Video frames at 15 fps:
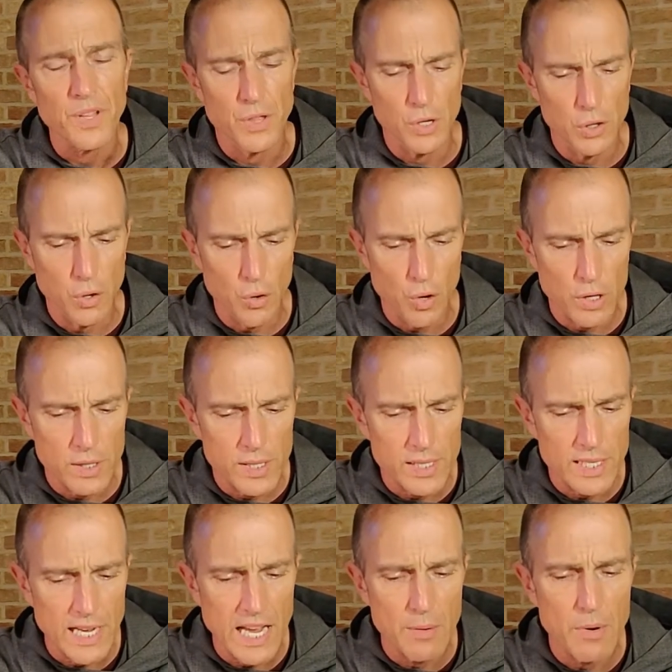The Lord said
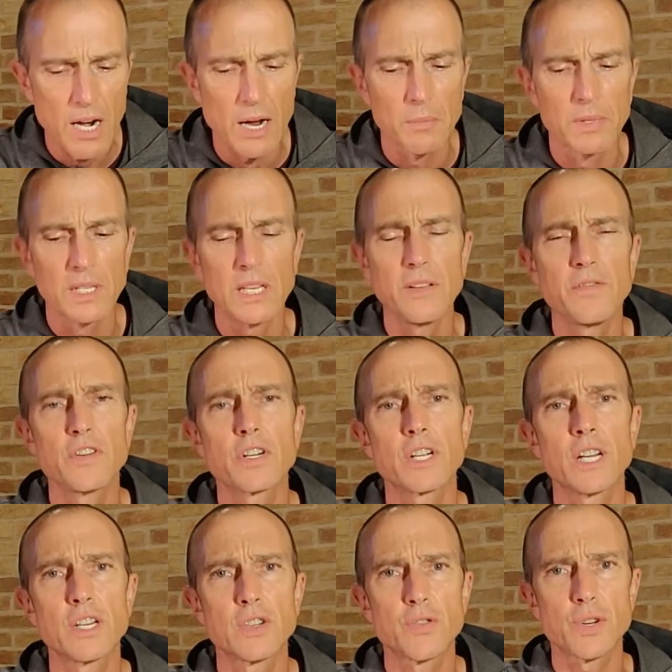to Abraham, leave your
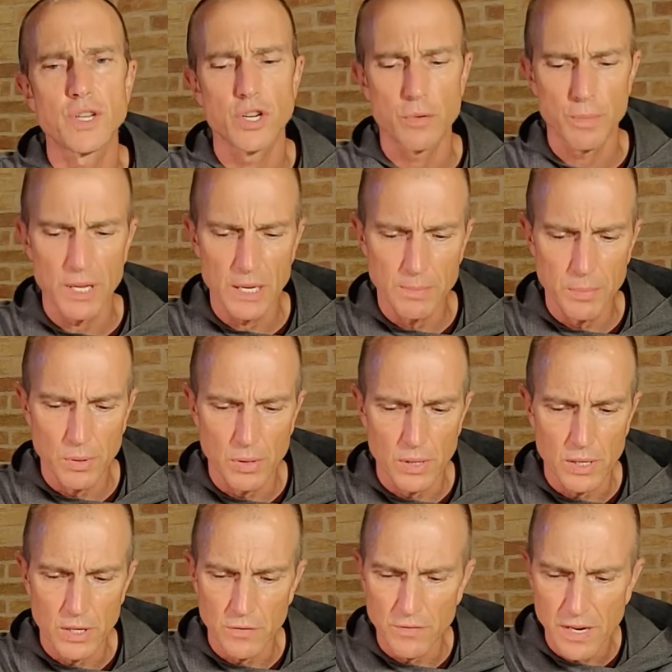country, your people,
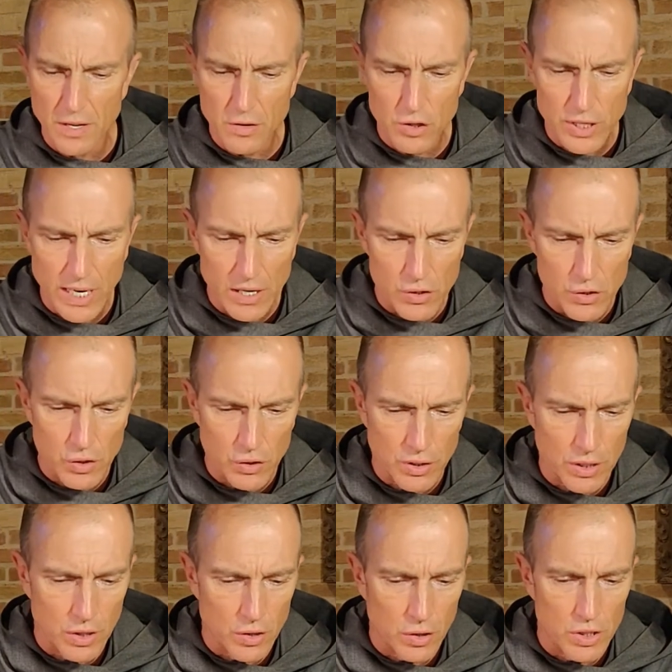and your father's household,
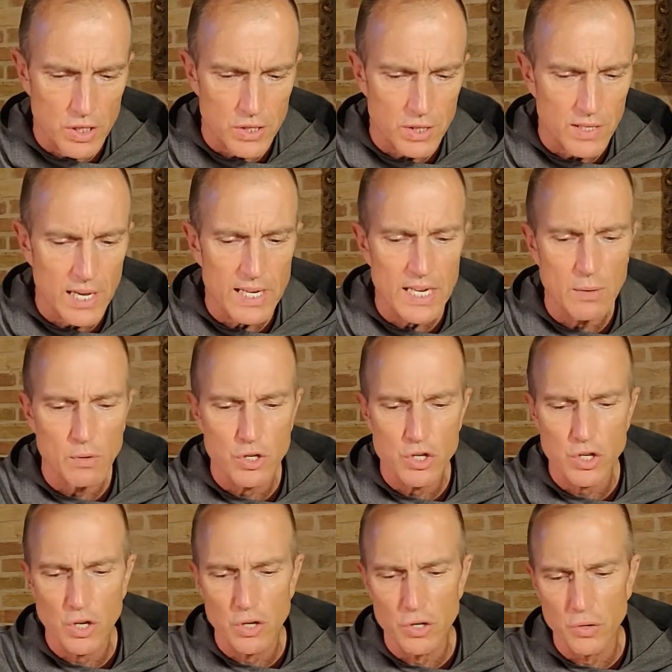and go to the land I will
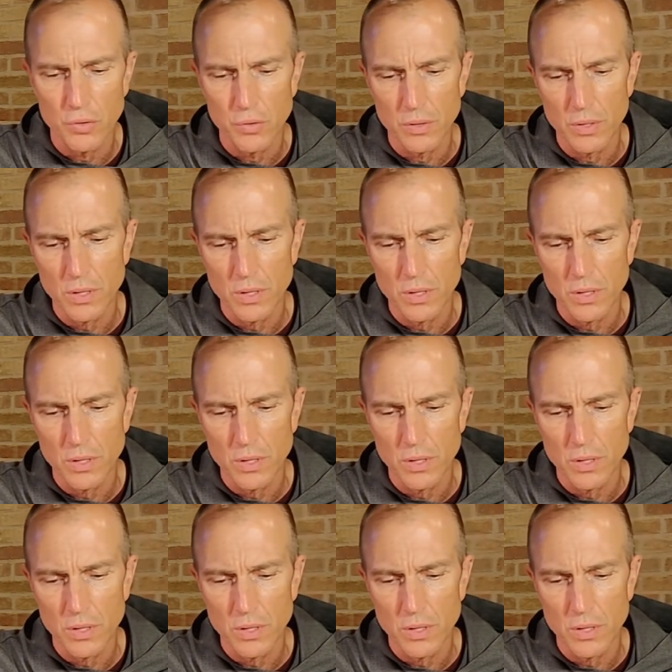show you.